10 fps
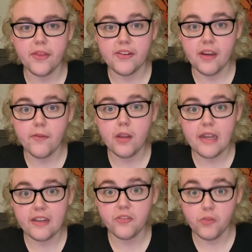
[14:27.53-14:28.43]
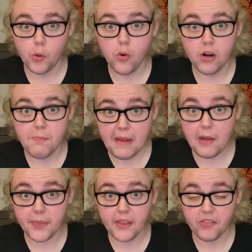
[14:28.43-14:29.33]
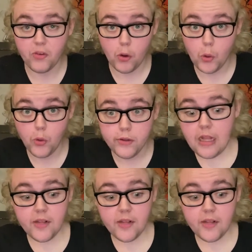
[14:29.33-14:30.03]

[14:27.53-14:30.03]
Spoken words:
The Devil Next Door about this cult.